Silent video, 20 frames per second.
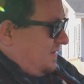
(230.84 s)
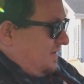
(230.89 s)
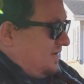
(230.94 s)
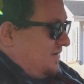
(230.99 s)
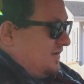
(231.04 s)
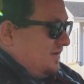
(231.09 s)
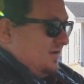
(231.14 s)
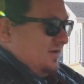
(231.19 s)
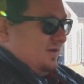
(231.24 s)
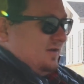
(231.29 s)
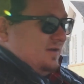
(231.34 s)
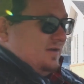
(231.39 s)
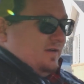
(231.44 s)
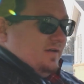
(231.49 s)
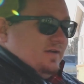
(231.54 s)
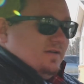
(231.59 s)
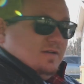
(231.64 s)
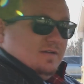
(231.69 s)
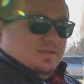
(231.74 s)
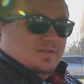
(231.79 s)

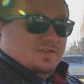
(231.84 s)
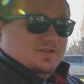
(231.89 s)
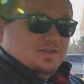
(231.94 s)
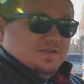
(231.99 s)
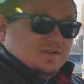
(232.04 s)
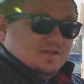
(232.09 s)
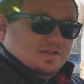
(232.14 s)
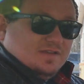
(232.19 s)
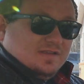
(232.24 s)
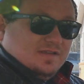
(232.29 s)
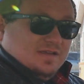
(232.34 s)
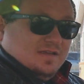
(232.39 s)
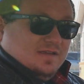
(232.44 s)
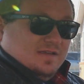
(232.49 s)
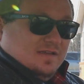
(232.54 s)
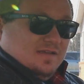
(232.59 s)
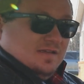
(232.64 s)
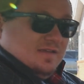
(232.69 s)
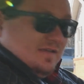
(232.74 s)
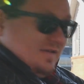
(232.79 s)
Oh, it's just
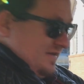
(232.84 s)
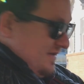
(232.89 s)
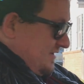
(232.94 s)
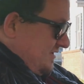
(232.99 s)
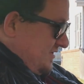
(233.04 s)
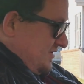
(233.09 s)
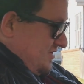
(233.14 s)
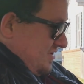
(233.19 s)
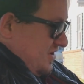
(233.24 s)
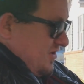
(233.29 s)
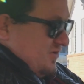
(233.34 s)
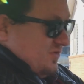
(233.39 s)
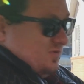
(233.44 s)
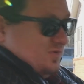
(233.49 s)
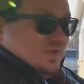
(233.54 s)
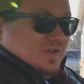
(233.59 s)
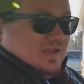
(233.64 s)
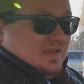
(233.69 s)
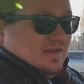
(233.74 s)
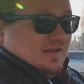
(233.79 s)

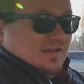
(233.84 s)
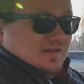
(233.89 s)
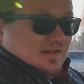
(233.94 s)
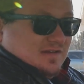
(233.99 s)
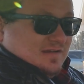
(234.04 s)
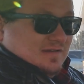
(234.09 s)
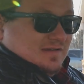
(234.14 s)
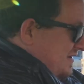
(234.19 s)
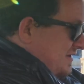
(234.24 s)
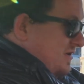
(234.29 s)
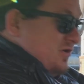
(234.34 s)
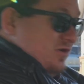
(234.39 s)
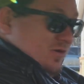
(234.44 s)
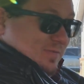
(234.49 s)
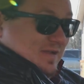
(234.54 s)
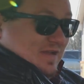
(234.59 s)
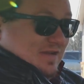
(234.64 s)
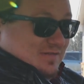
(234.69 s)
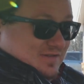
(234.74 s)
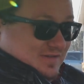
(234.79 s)
cozy in here. No
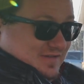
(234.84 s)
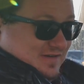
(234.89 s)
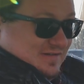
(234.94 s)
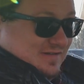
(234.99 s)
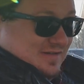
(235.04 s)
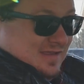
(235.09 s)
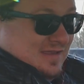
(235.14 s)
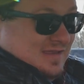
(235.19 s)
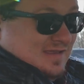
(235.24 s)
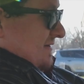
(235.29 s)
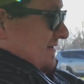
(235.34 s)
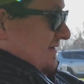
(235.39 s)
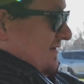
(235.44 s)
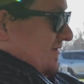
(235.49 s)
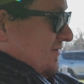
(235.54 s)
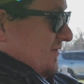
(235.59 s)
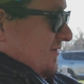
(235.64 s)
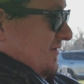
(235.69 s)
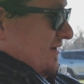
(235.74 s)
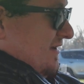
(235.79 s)
power steering.
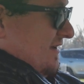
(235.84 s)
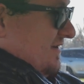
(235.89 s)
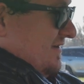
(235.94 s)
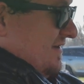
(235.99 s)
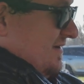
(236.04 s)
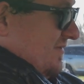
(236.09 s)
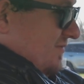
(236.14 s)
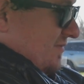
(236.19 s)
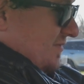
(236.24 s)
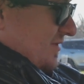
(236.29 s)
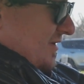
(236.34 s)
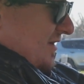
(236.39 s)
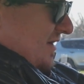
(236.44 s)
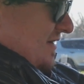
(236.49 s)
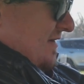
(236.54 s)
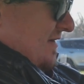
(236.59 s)
Horn doesn't seem to work.